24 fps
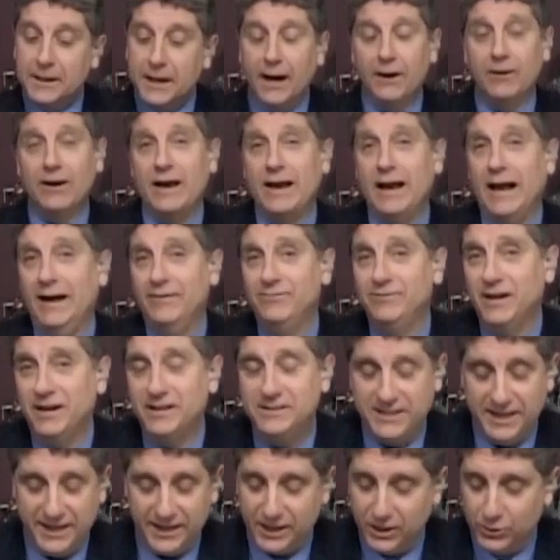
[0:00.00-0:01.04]
All right, I've got to
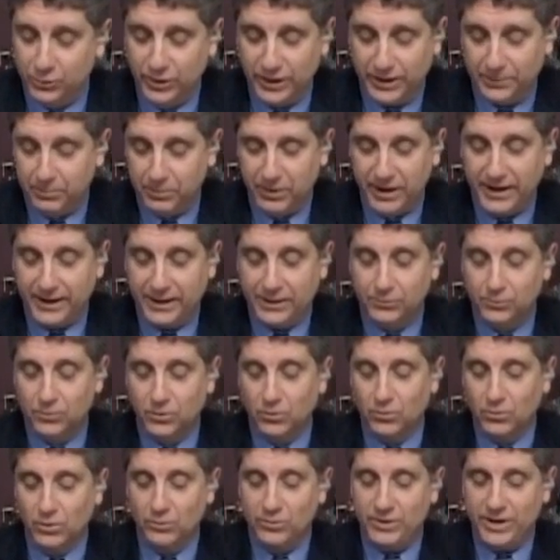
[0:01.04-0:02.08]
take a quick break.
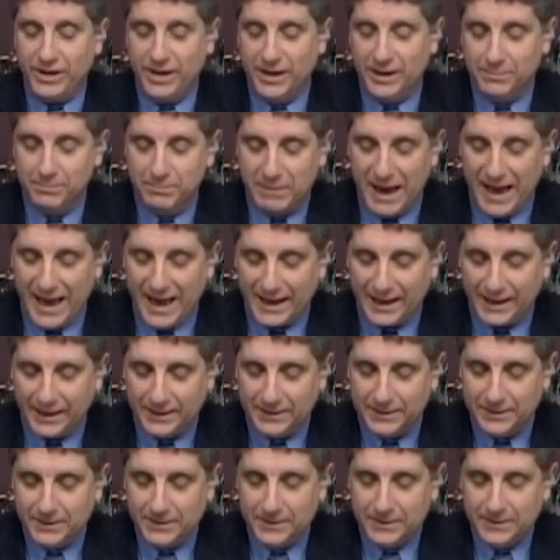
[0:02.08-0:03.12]
When we come back,
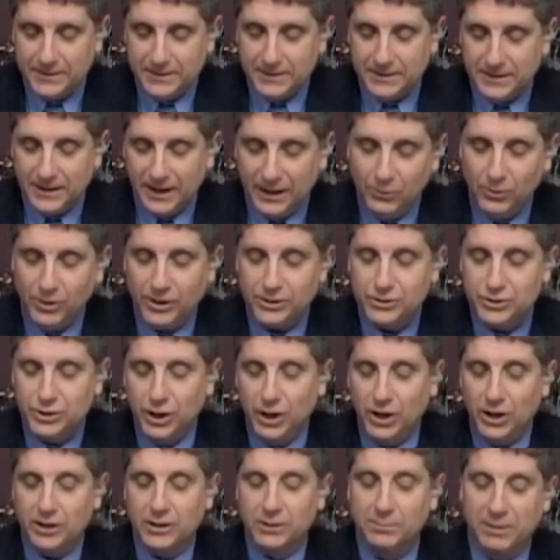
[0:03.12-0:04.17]
I want to
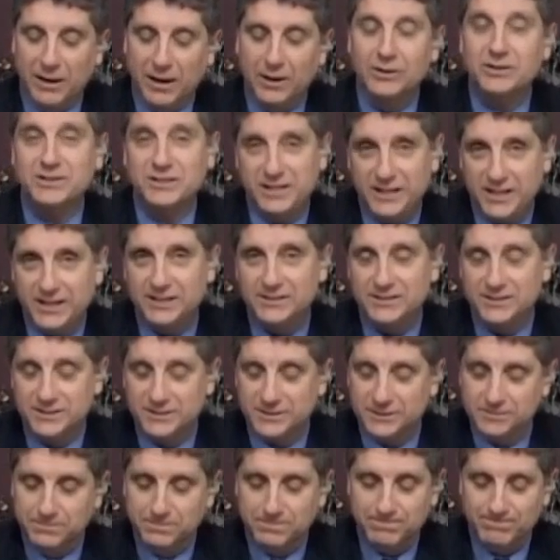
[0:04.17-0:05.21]
talk about
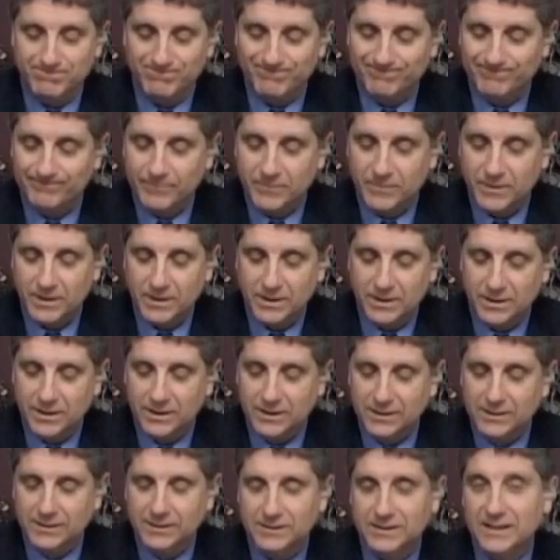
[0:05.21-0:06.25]
kids.
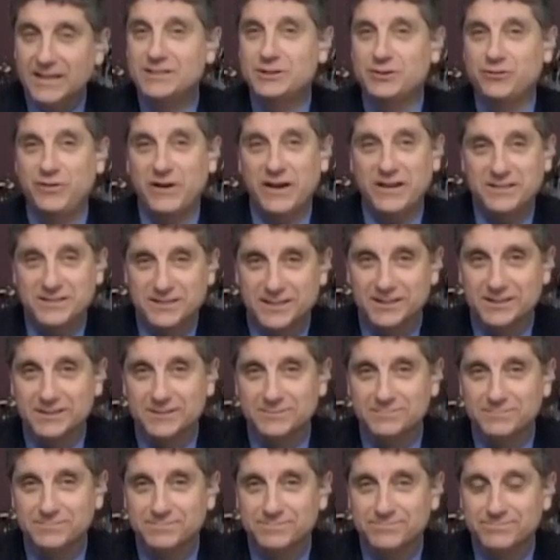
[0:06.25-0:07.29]
Let's face it,
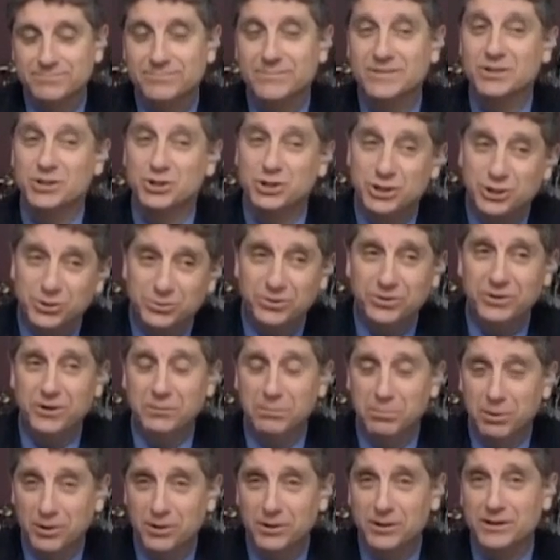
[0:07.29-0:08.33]
children are a
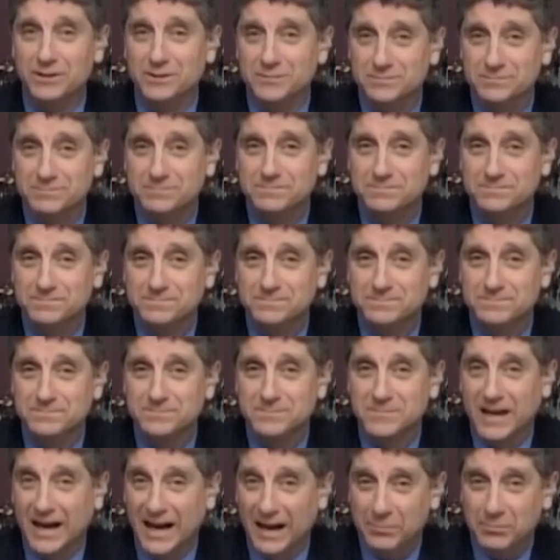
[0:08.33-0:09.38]
burden.
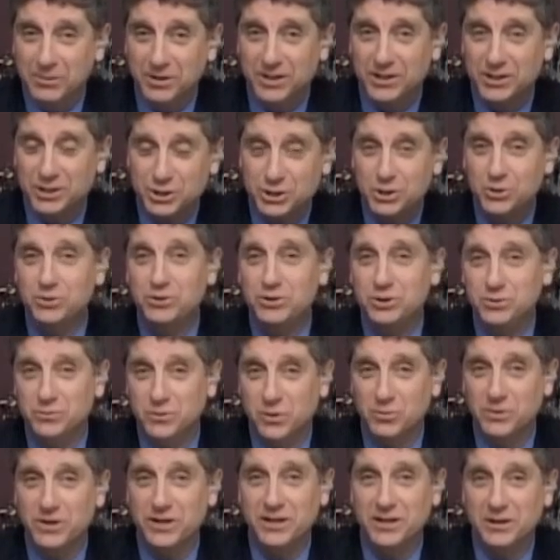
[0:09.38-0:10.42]
I'm going to show you
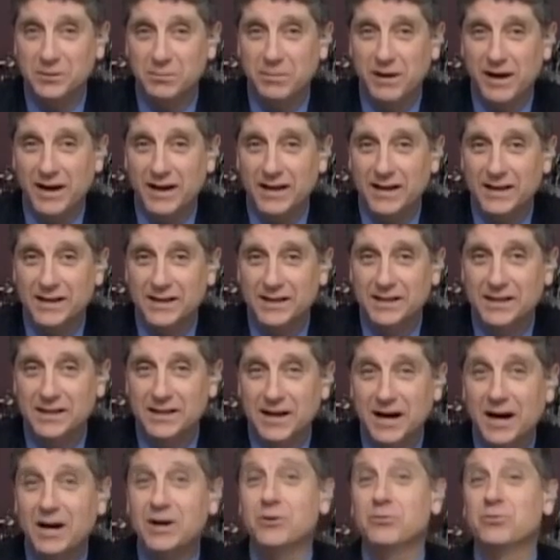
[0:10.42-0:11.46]
when we come back
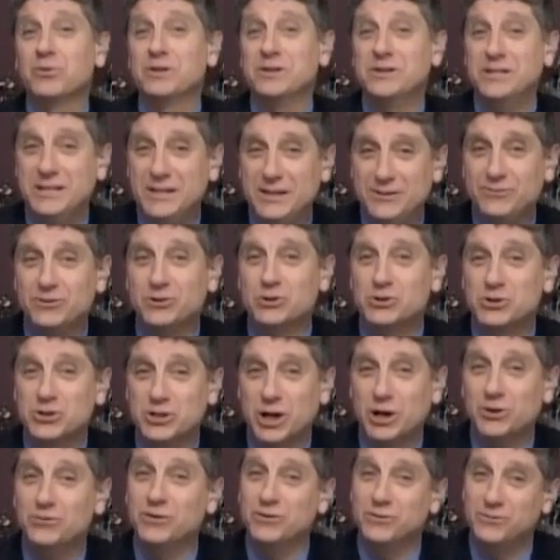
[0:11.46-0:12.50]
how to relieve
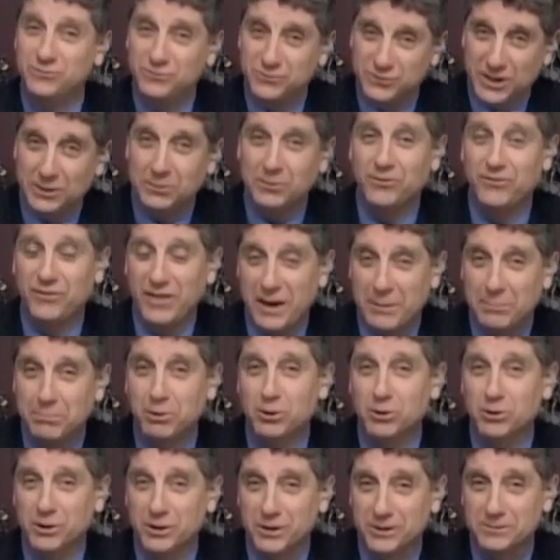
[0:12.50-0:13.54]
yourself of some of that
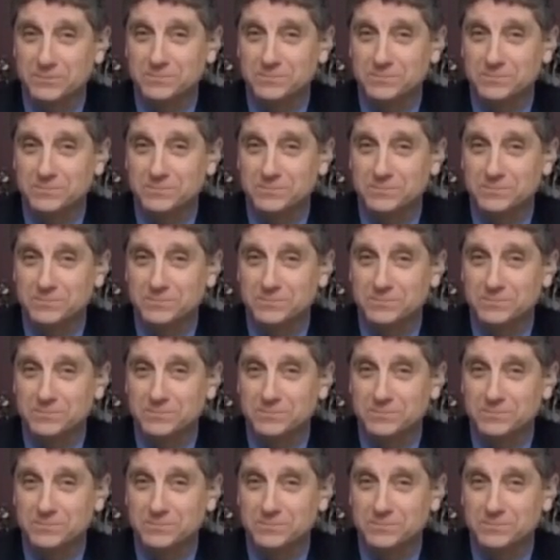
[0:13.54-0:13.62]
burden.